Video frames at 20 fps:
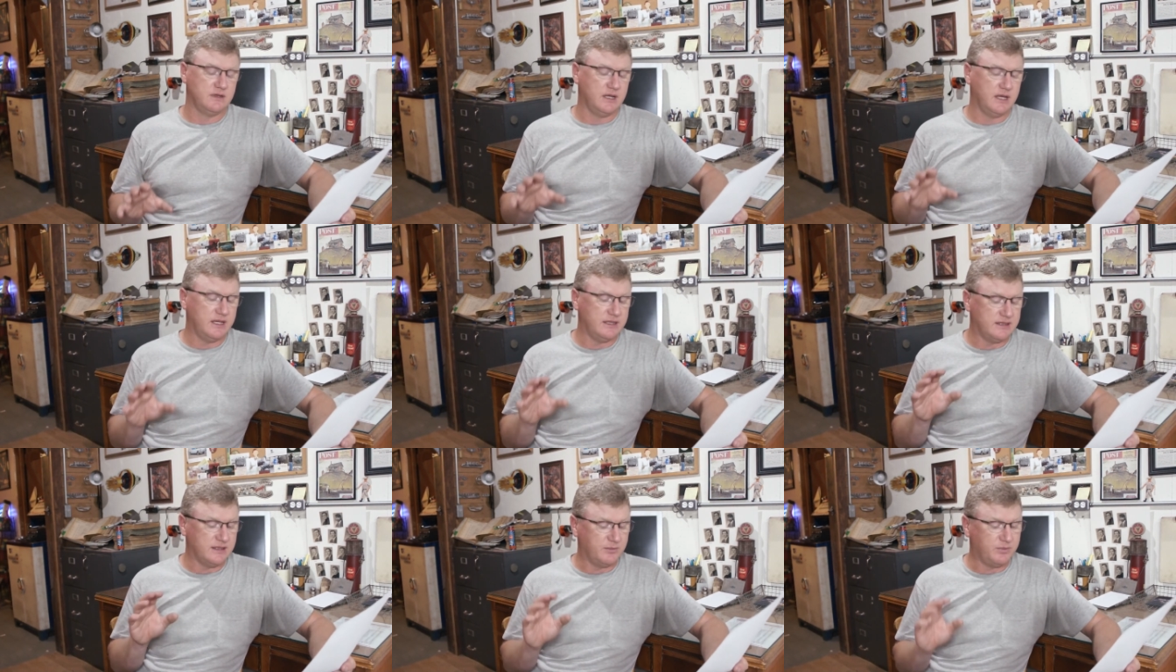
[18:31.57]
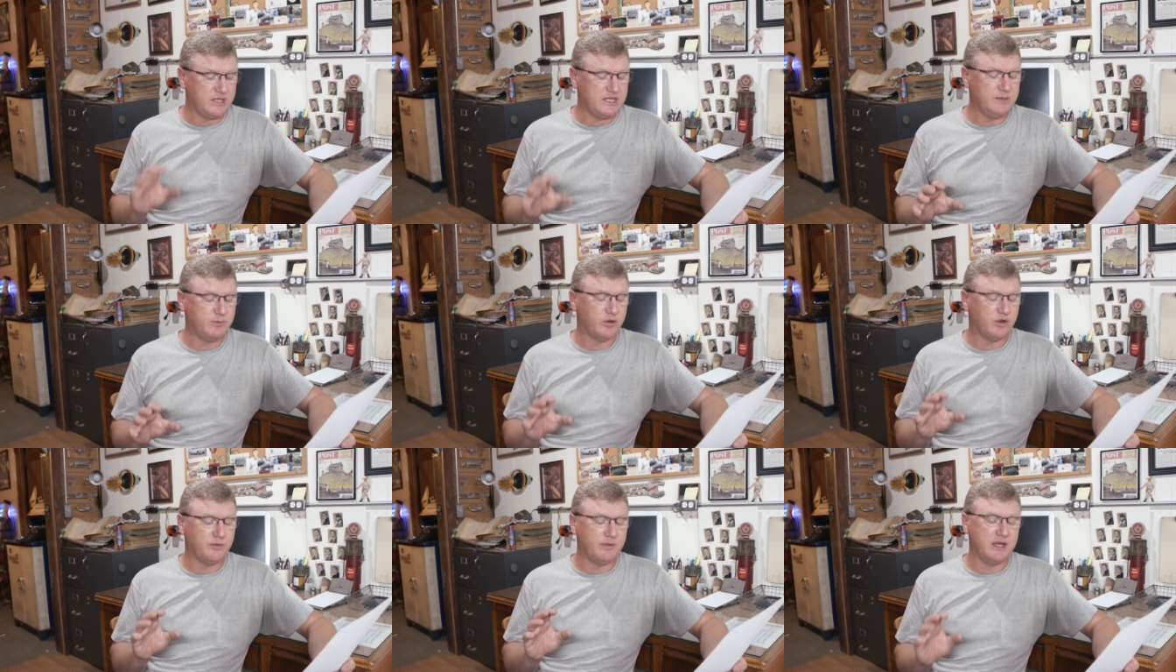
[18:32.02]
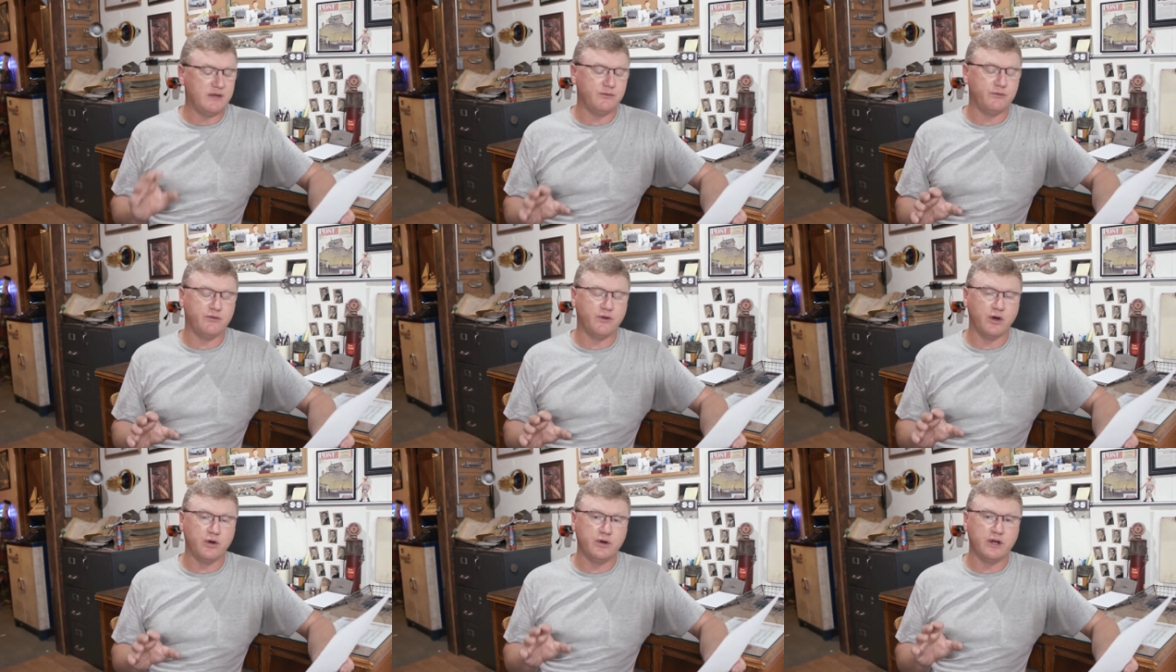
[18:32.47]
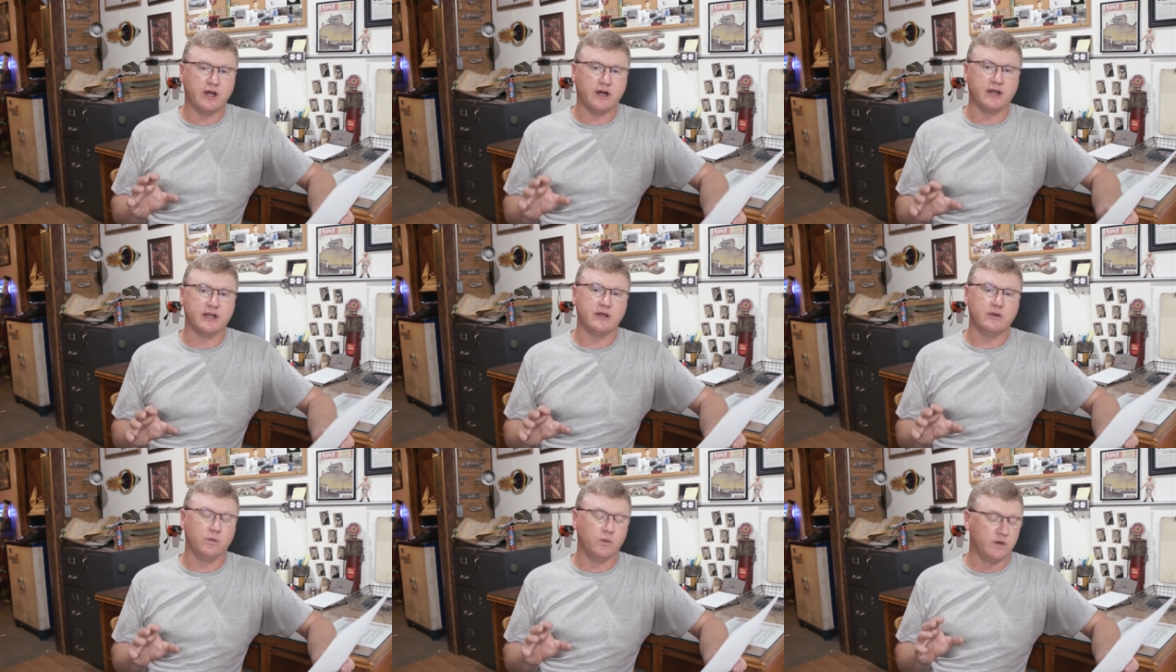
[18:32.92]
and the people may vote
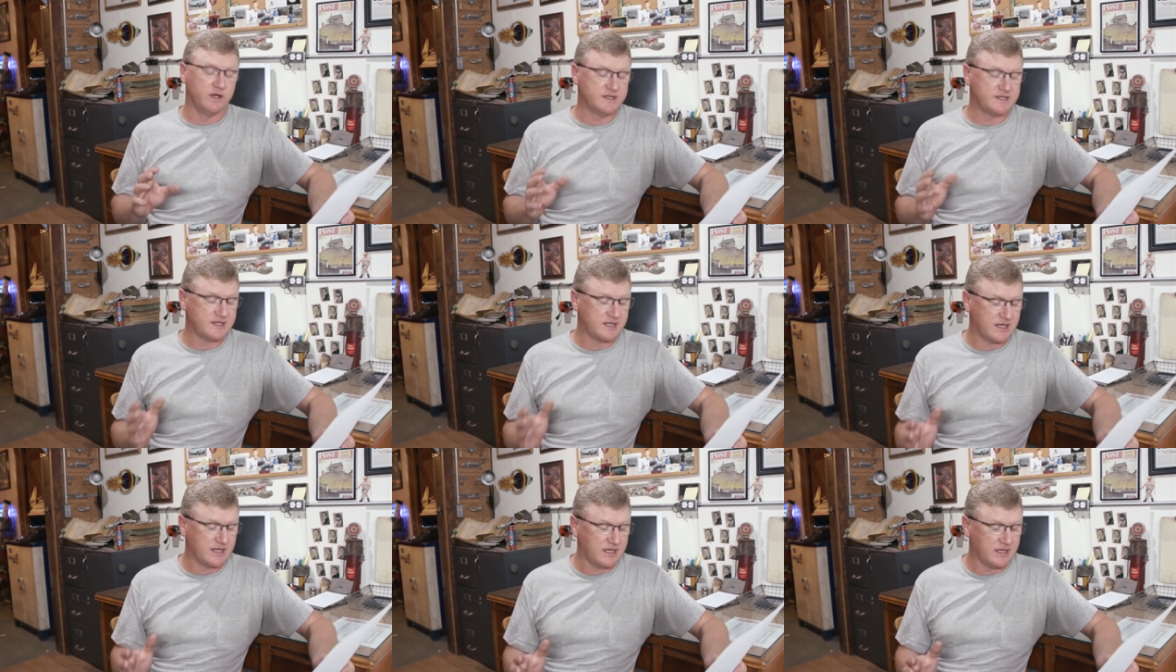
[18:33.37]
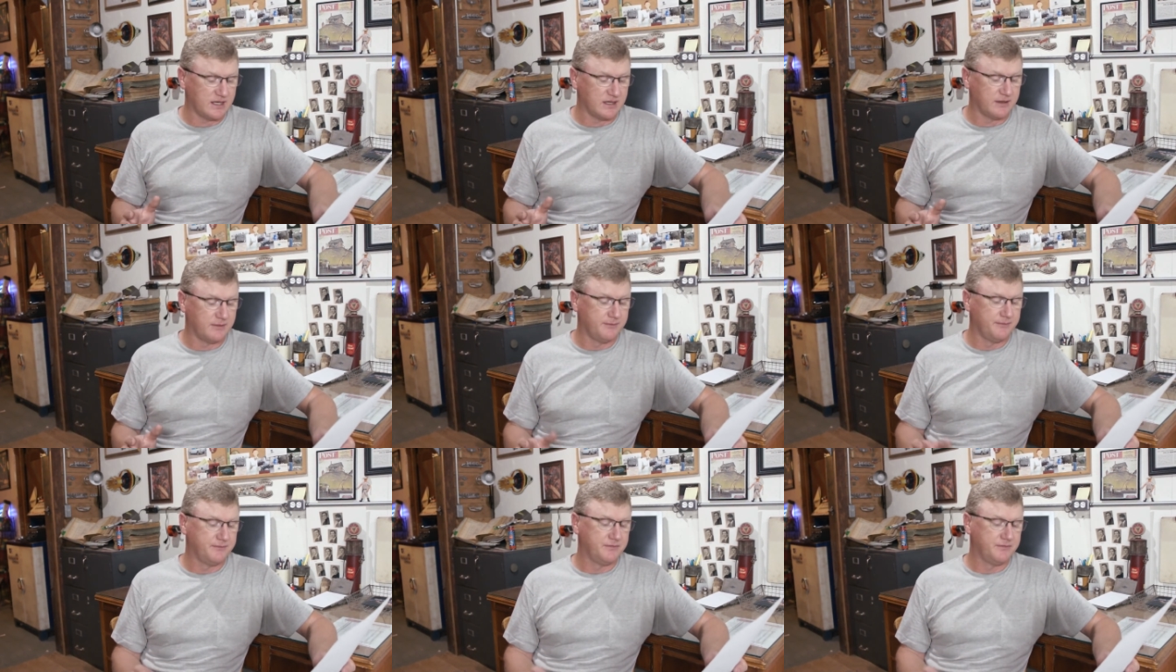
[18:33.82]
on it once again.